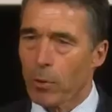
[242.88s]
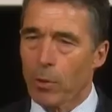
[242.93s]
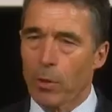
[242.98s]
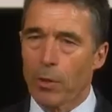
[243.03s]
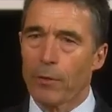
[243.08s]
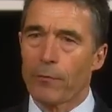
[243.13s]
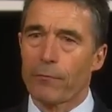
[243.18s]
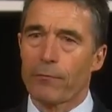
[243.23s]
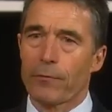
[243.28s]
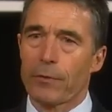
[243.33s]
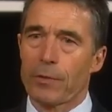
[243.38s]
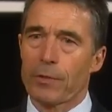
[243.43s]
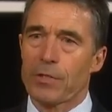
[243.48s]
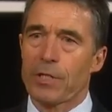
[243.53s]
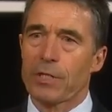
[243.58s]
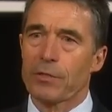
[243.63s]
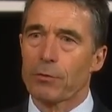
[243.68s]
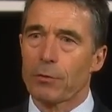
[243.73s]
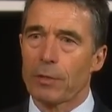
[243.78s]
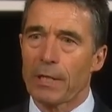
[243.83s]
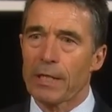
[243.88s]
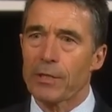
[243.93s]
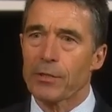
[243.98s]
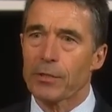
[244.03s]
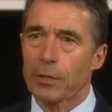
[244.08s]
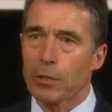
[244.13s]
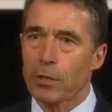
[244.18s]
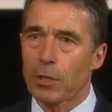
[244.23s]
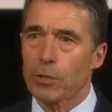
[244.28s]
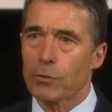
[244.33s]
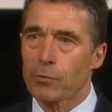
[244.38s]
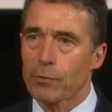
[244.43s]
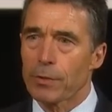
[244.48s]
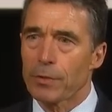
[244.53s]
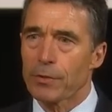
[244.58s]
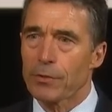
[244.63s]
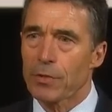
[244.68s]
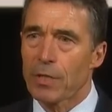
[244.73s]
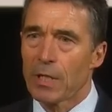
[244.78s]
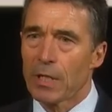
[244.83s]
of Central Asian
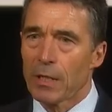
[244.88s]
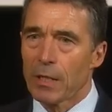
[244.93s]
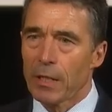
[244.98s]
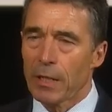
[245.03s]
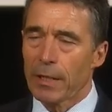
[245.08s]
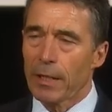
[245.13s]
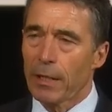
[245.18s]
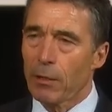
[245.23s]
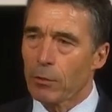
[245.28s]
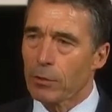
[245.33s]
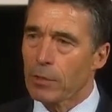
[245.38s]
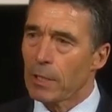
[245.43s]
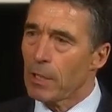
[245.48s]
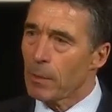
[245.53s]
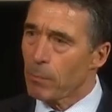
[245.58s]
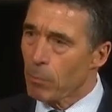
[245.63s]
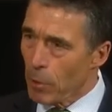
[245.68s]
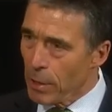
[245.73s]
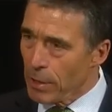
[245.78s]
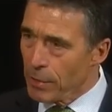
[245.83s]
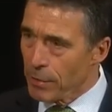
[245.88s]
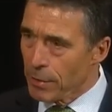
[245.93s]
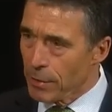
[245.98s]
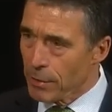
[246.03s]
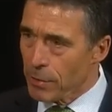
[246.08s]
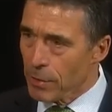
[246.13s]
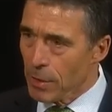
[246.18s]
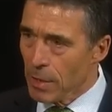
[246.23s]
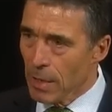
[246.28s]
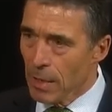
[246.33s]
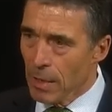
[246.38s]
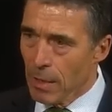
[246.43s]
countries in our deliberations